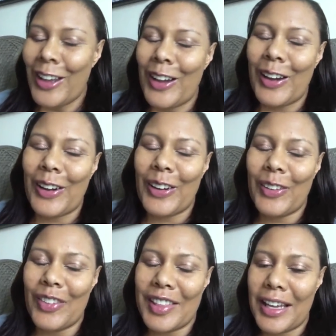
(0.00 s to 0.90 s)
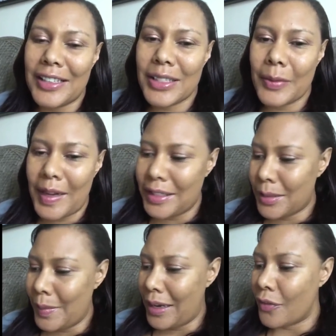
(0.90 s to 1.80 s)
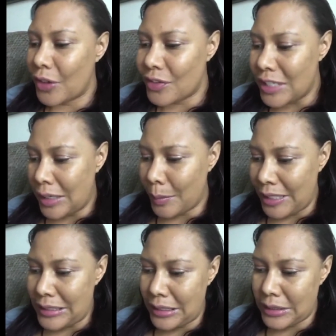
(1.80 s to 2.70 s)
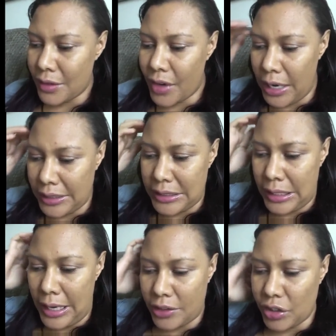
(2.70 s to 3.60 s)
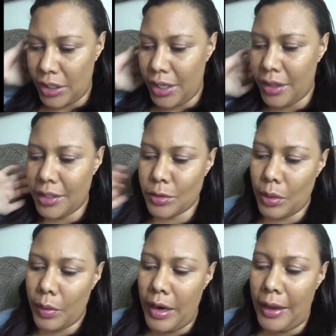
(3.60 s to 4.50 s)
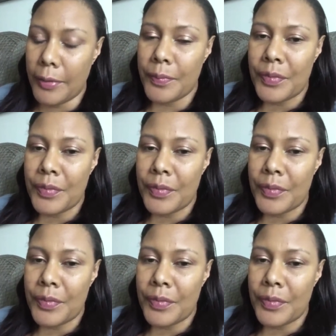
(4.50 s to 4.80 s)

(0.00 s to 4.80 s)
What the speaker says: That is a way to make 15 pieces of content, actually, I think is where we're at.